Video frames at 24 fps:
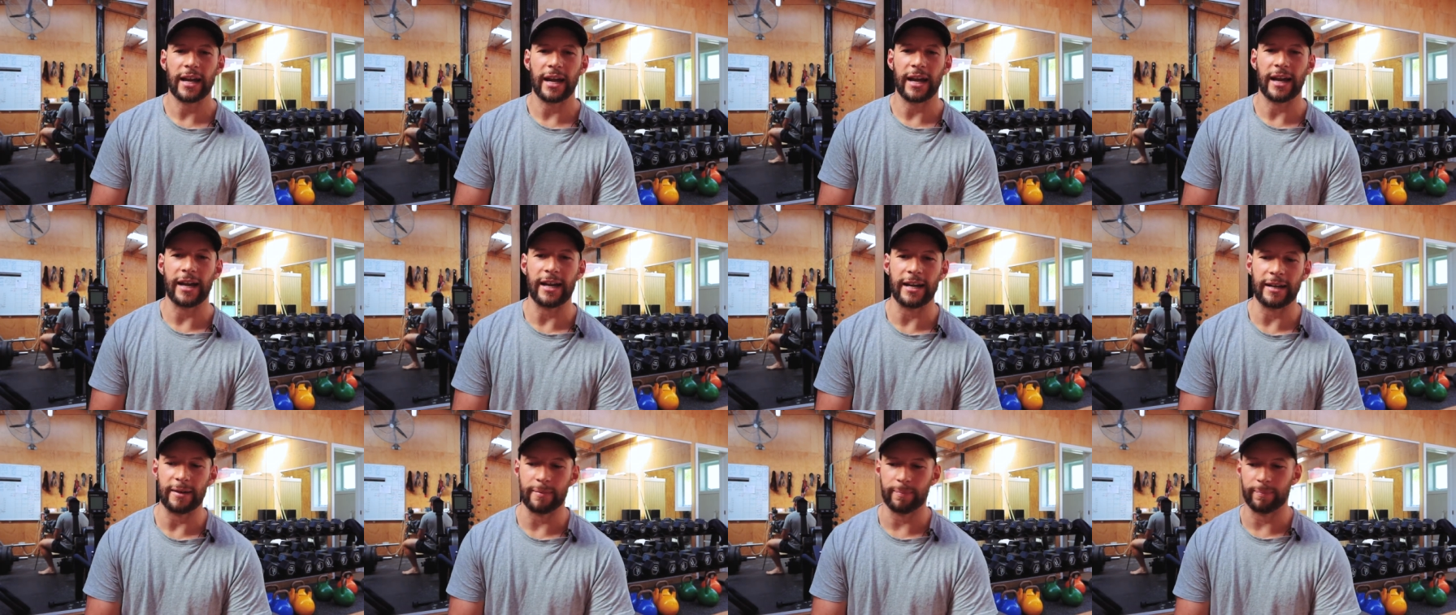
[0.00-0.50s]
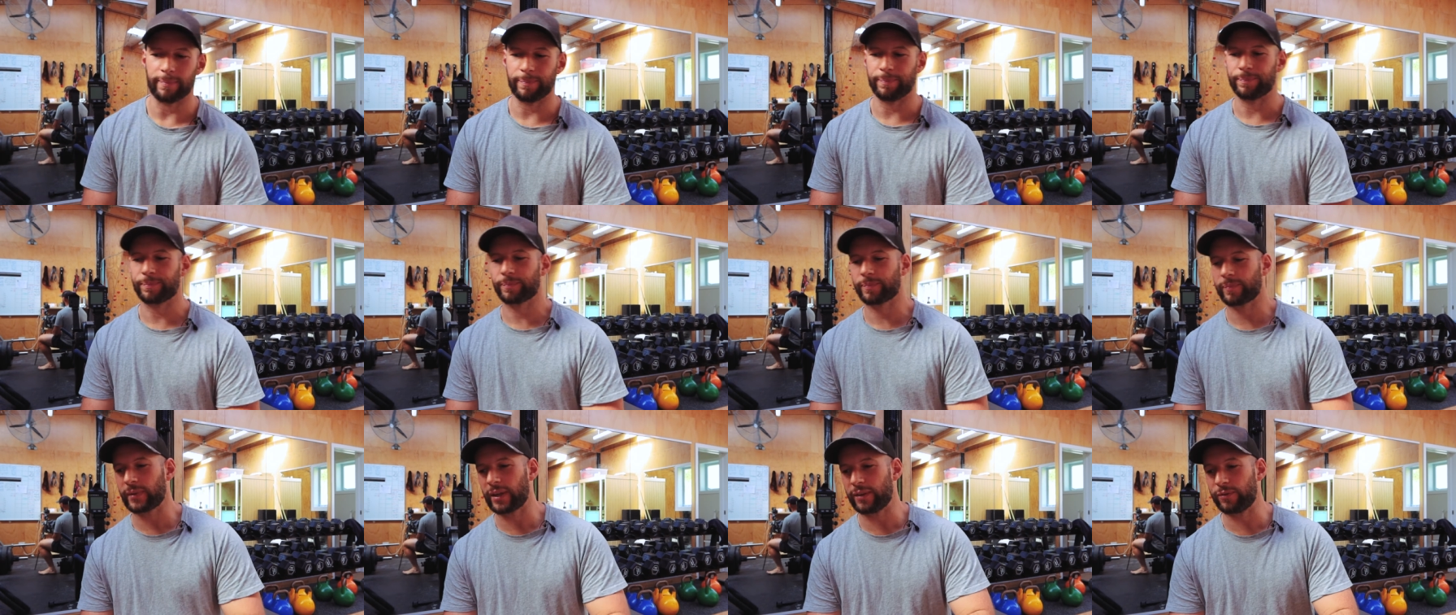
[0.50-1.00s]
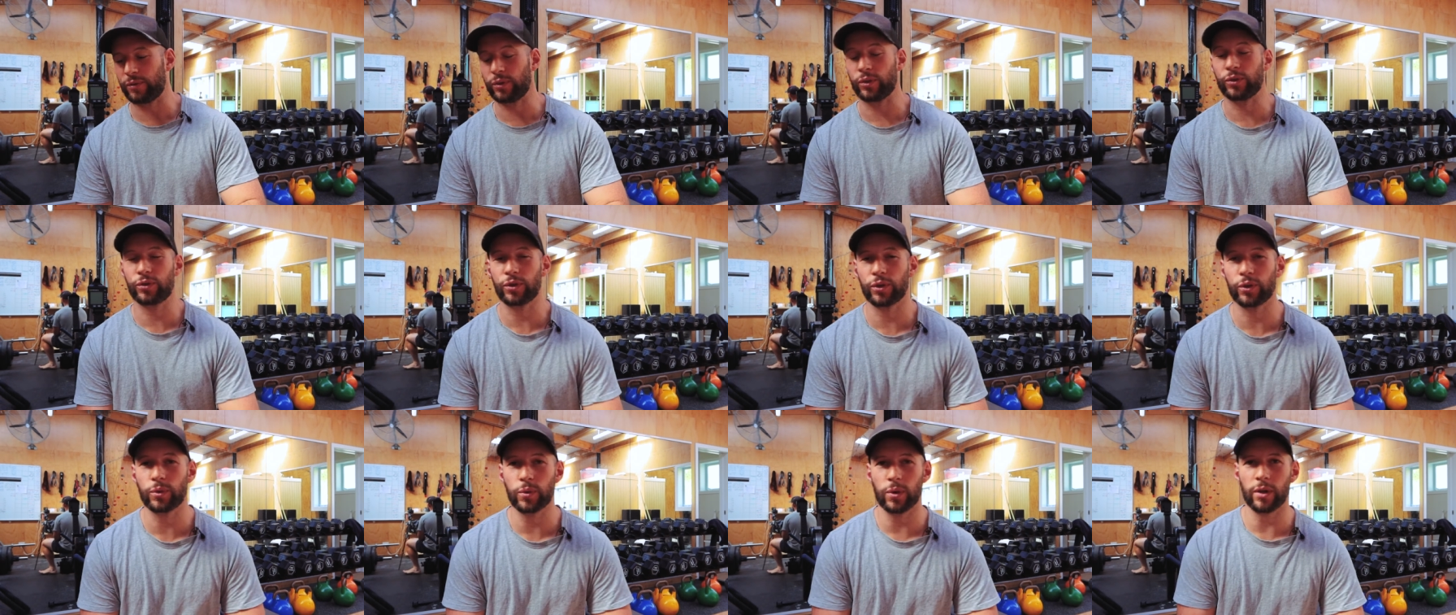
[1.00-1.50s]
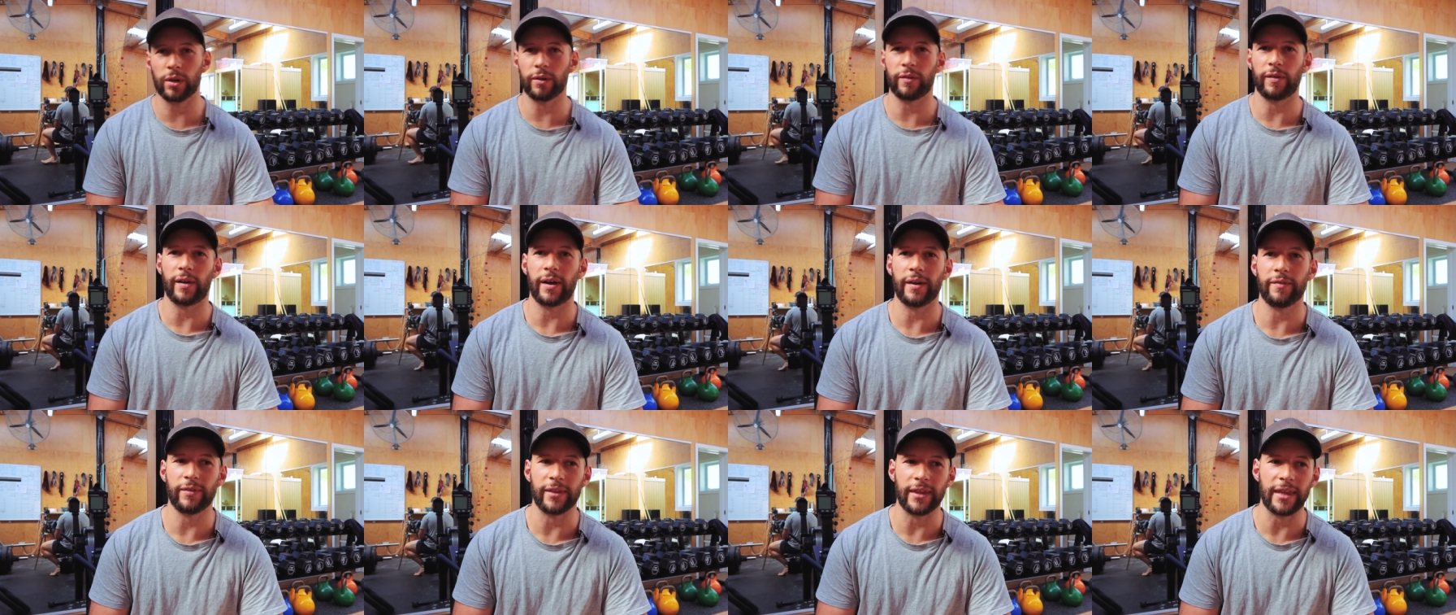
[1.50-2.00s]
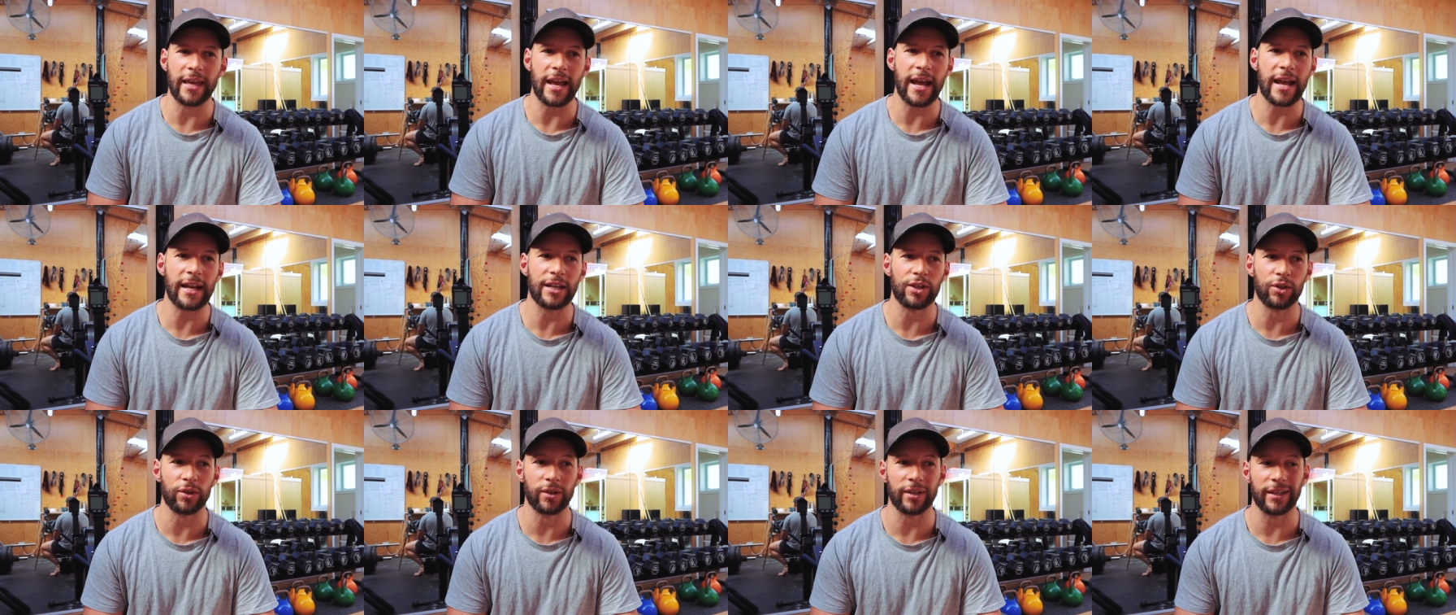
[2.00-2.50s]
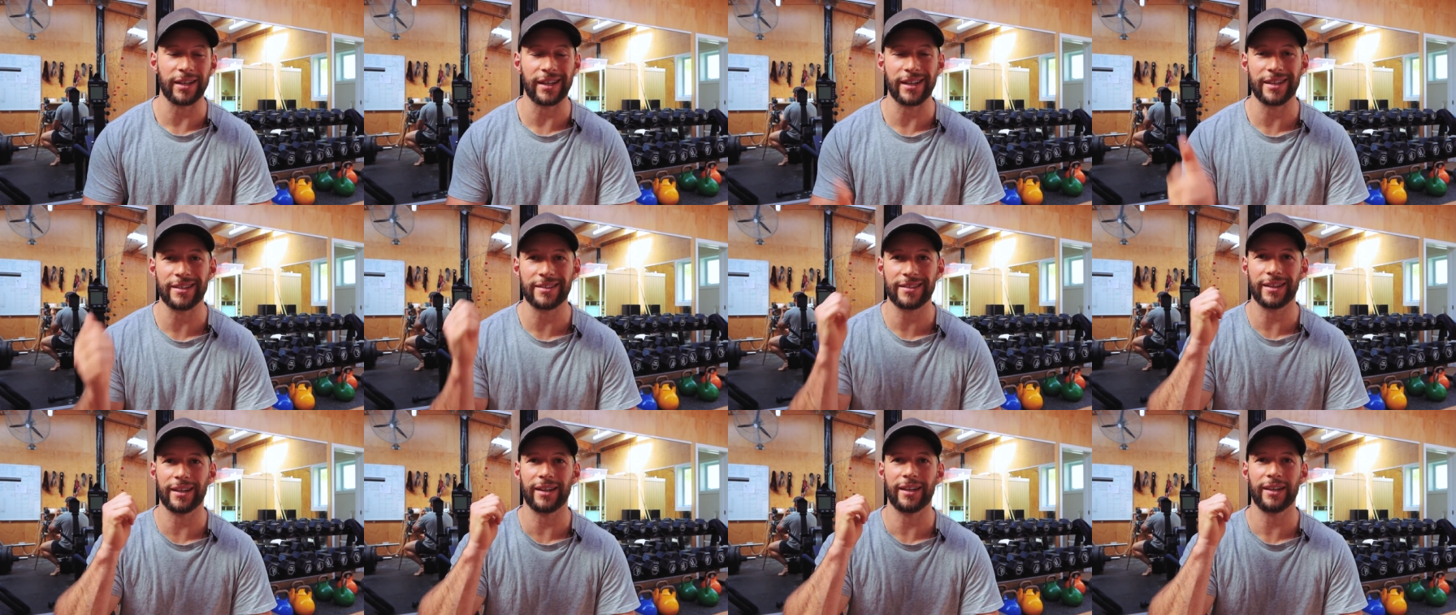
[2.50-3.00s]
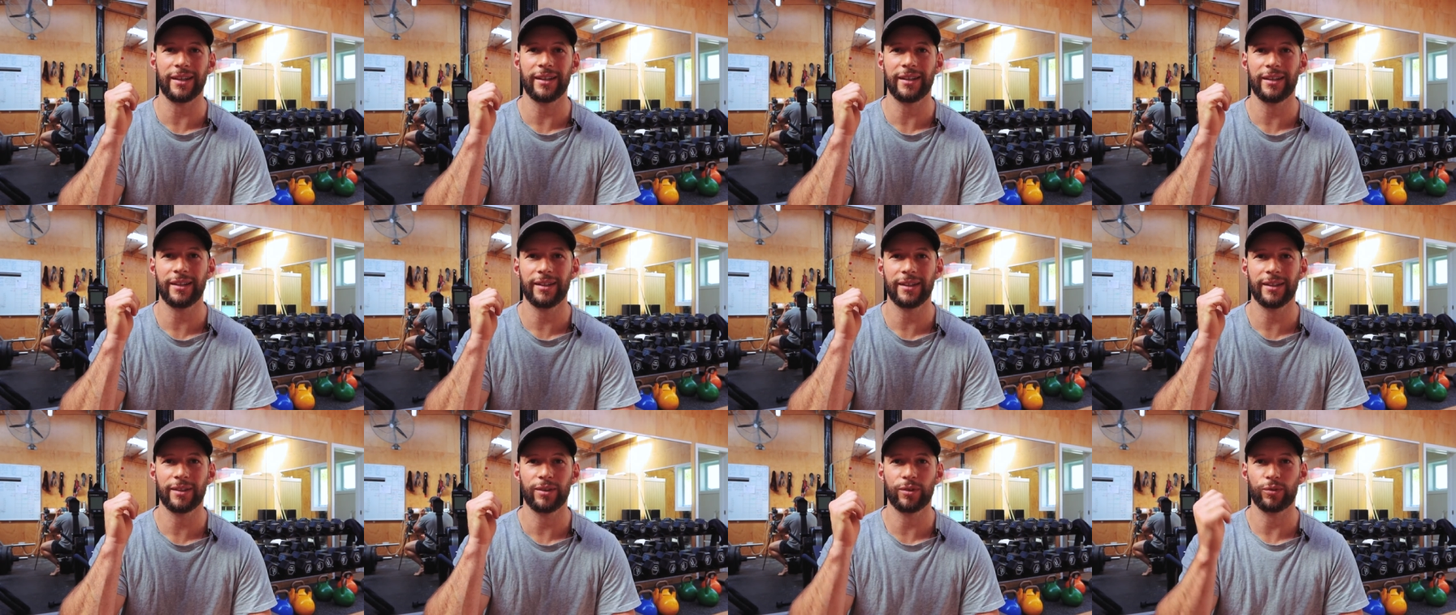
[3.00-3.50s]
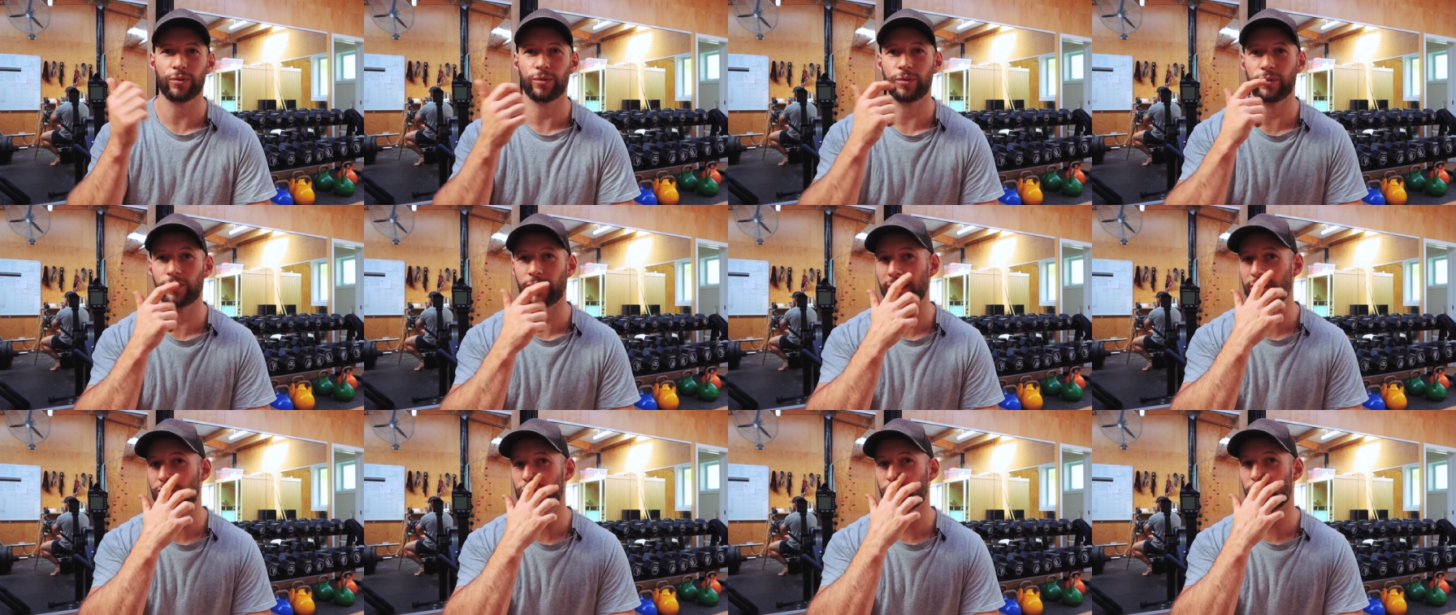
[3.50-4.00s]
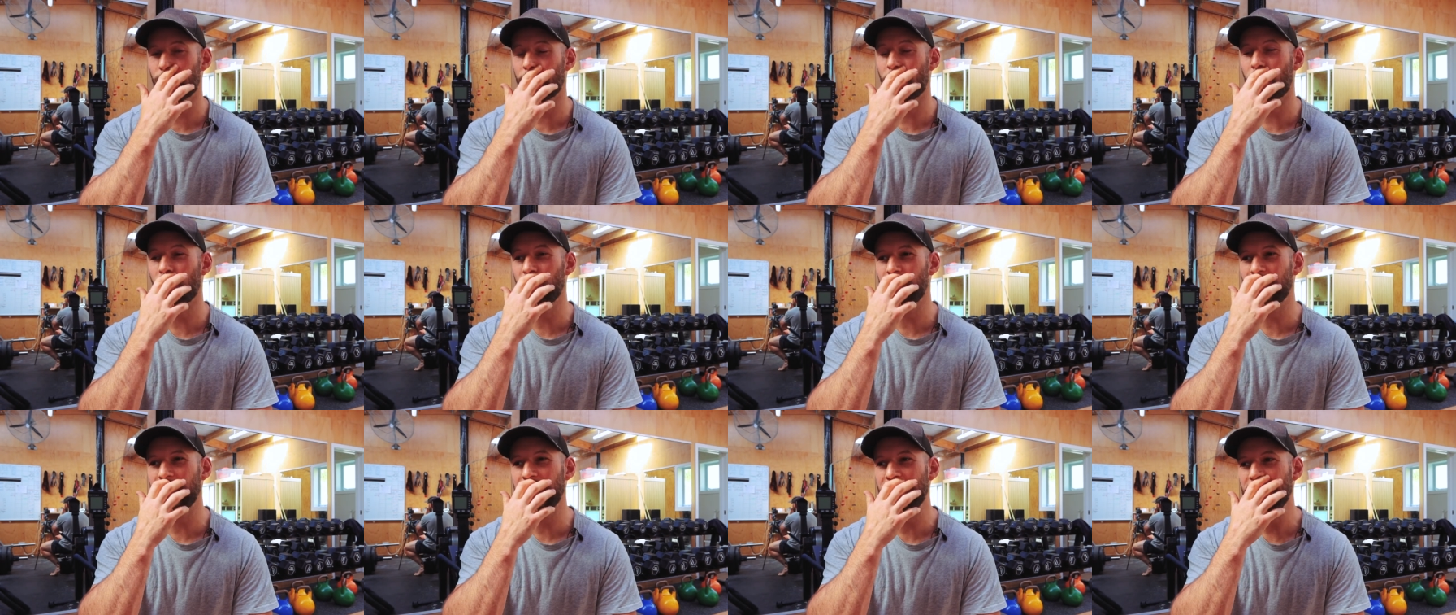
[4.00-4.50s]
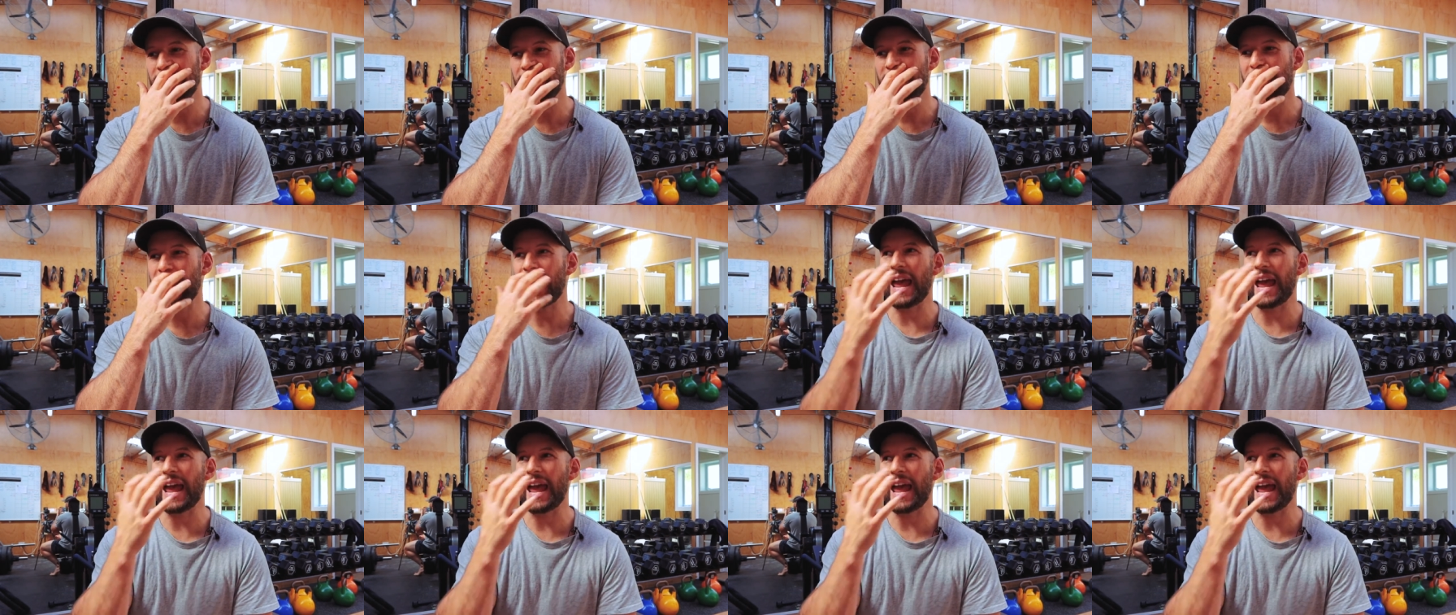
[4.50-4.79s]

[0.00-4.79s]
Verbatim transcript: Um, if you do qualify for that, you can enter race remotely.